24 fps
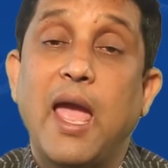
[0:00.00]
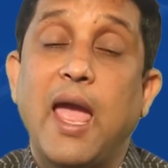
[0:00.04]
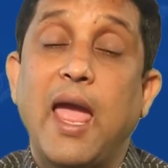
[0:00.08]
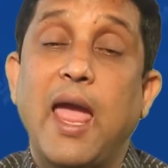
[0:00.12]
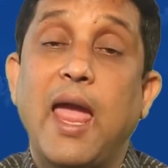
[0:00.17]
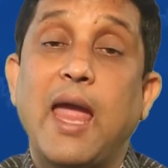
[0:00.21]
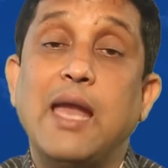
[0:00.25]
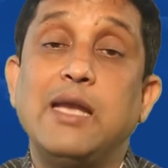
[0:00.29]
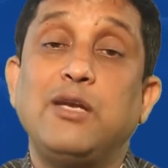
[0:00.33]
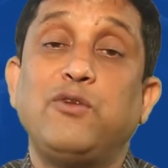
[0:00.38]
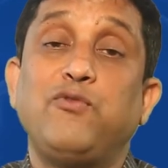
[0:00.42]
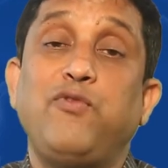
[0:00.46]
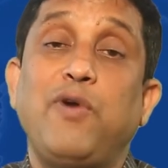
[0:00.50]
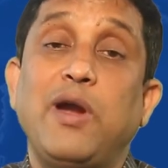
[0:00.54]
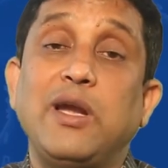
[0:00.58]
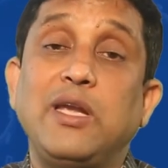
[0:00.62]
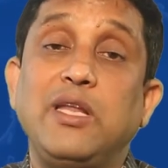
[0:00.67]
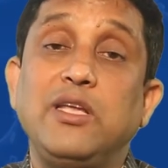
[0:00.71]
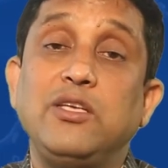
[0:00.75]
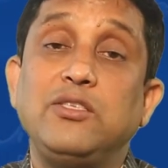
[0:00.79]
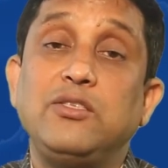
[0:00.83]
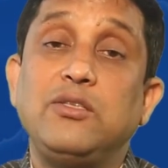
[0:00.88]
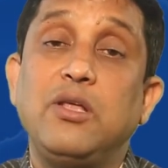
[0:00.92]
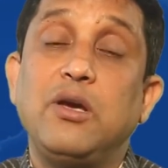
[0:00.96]
And what
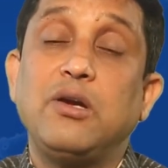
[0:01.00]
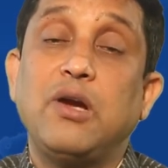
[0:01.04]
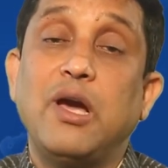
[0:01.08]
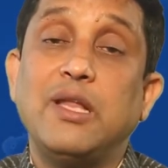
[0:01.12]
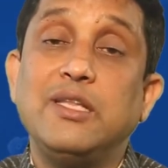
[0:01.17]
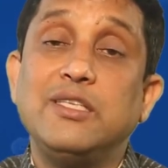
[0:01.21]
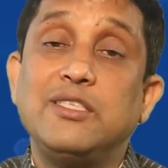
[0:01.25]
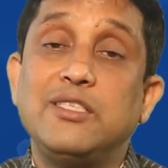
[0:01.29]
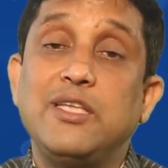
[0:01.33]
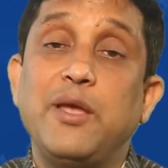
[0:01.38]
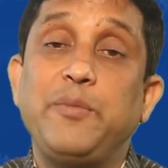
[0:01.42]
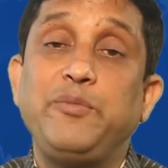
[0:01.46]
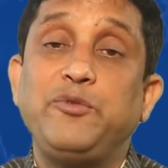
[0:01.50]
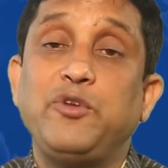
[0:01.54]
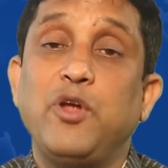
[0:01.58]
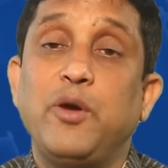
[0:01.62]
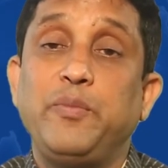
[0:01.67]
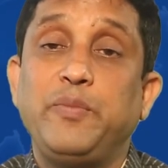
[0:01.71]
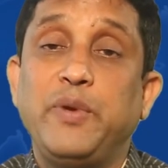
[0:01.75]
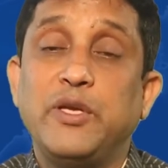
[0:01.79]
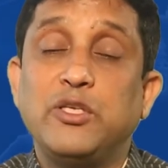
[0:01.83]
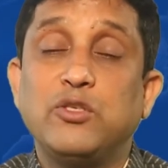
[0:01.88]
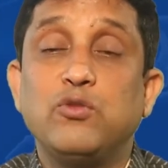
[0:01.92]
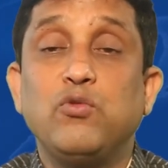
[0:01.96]
is the concept
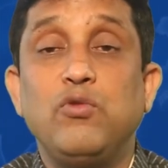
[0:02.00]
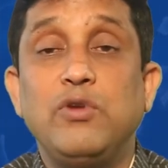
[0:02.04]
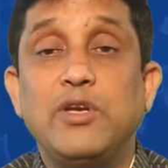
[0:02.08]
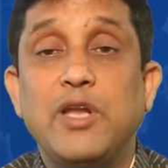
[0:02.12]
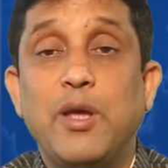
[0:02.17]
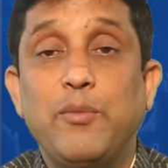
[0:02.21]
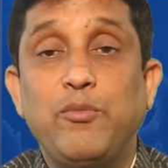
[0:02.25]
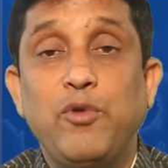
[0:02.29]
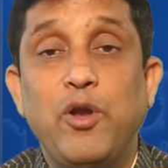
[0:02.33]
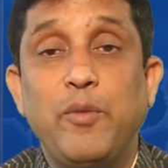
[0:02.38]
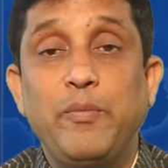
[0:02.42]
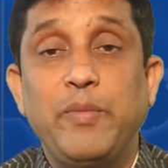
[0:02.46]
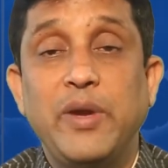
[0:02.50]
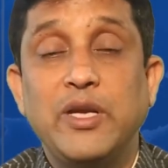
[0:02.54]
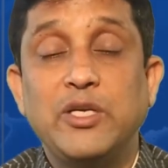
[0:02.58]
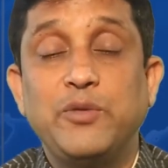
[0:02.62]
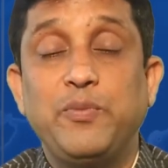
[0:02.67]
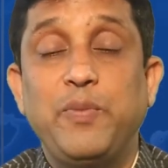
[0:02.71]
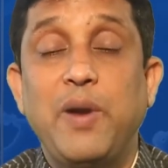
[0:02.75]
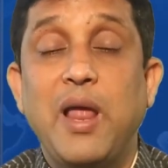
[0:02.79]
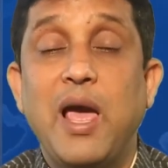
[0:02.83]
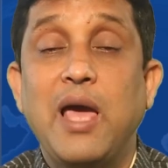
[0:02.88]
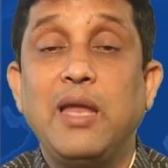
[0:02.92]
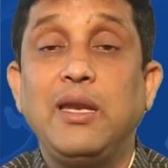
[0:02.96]
of a school
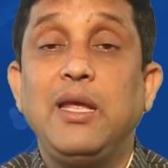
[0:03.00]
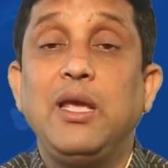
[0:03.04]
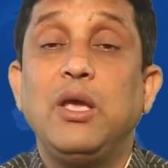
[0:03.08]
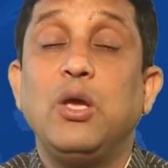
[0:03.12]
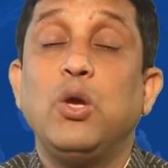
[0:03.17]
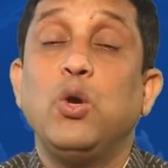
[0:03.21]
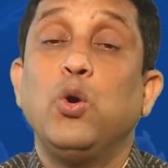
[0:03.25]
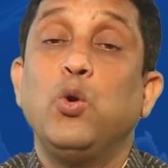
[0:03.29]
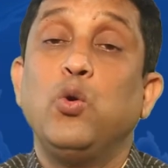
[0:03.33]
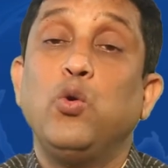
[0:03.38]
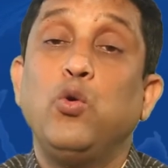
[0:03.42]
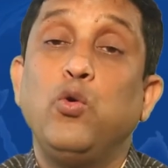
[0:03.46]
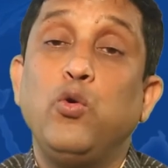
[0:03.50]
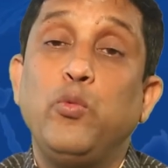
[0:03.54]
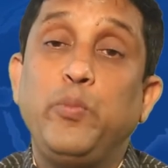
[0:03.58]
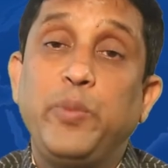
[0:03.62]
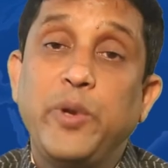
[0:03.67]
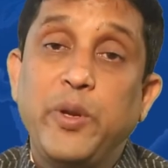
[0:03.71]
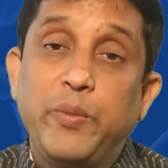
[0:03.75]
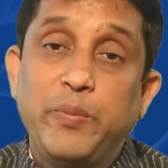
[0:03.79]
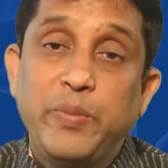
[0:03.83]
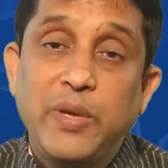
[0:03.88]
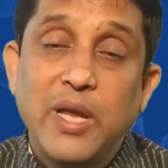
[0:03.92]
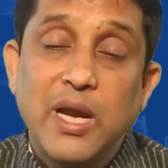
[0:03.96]
development plan, who
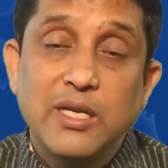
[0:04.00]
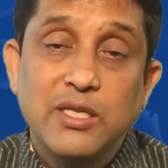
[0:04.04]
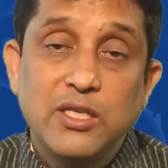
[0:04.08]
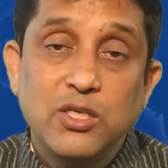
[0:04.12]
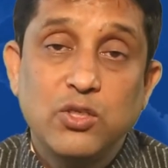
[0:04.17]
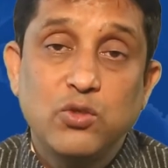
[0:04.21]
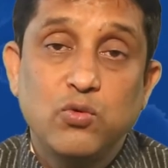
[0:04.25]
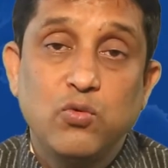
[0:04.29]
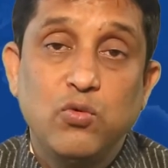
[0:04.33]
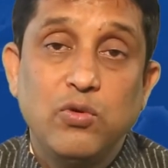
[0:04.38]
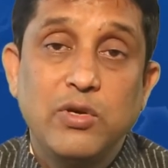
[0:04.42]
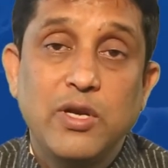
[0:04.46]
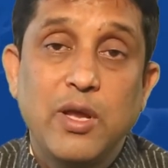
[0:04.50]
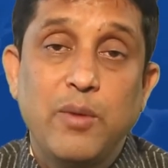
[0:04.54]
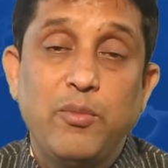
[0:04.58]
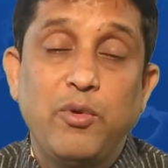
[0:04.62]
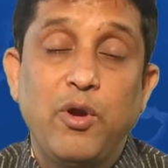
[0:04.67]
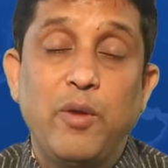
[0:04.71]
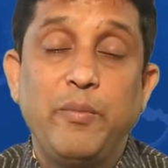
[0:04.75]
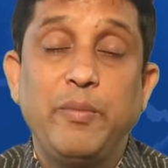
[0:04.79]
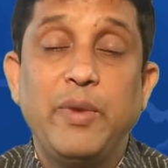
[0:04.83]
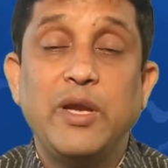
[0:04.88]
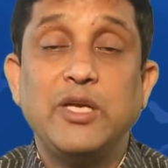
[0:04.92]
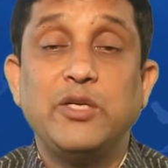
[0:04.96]
prepared the school
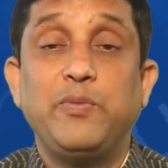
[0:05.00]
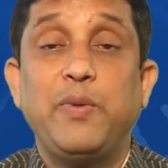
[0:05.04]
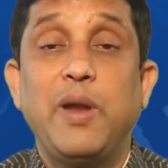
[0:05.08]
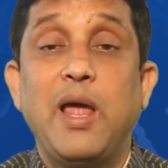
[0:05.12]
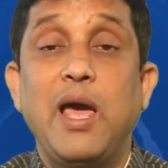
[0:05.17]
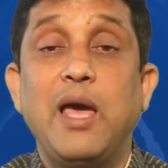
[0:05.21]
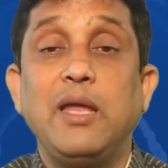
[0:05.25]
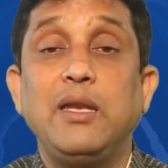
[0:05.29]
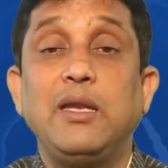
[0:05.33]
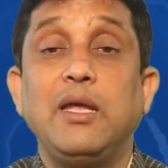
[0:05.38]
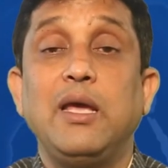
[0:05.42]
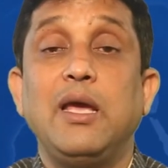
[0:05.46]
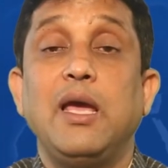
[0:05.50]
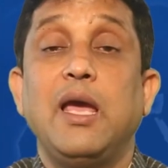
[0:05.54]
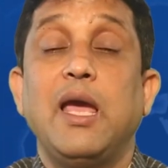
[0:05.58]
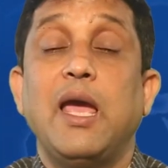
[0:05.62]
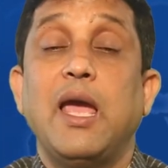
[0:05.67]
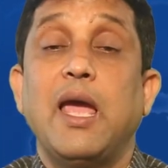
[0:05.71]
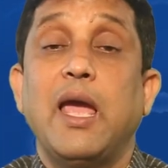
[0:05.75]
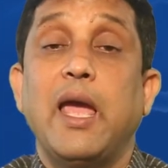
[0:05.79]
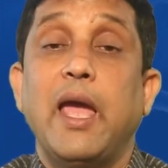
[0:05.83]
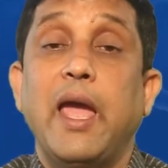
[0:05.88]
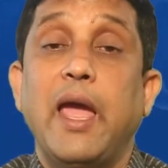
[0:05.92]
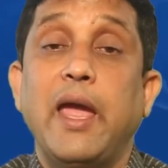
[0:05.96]
development plan,
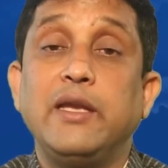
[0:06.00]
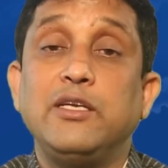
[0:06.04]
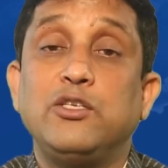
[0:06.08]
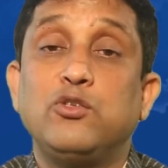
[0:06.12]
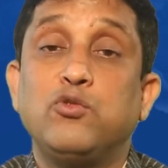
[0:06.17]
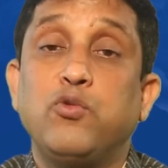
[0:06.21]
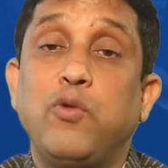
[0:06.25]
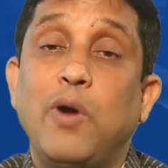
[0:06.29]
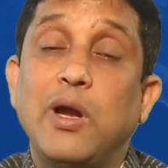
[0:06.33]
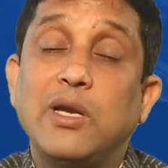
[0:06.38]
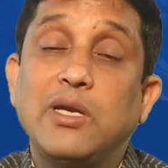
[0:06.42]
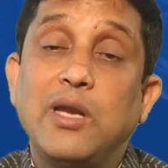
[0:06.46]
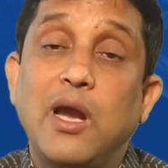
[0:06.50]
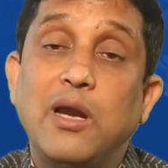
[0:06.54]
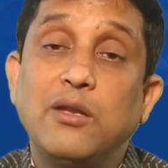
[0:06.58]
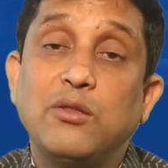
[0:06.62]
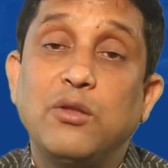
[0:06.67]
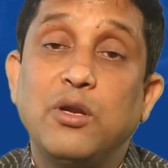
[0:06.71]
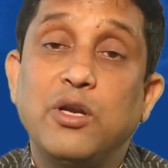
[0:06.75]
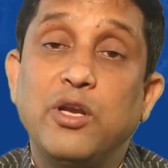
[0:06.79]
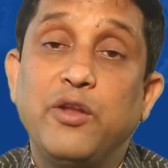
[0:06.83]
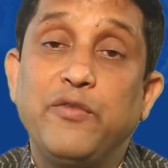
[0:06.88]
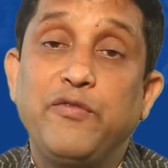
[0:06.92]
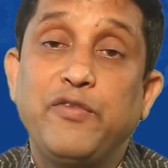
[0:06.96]
and what are
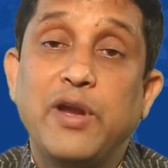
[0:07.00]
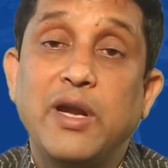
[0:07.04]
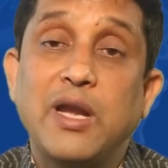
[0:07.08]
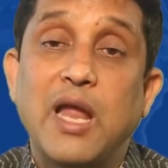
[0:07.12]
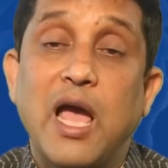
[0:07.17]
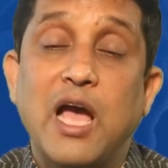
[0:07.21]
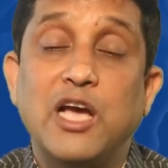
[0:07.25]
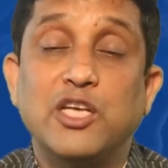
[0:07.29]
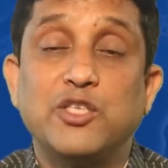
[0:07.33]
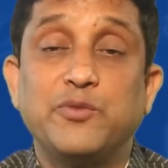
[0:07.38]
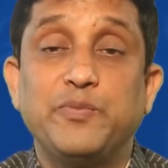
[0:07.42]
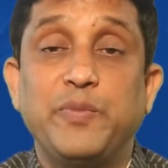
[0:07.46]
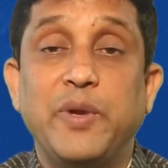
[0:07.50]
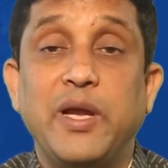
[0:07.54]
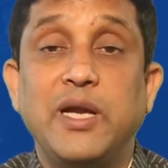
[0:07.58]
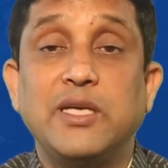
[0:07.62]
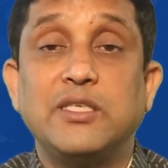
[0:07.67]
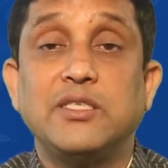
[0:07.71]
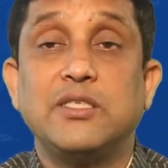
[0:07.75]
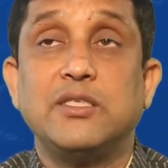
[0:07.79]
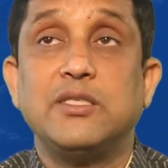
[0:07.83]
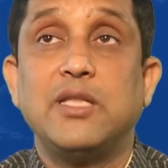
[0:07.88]
the different aspects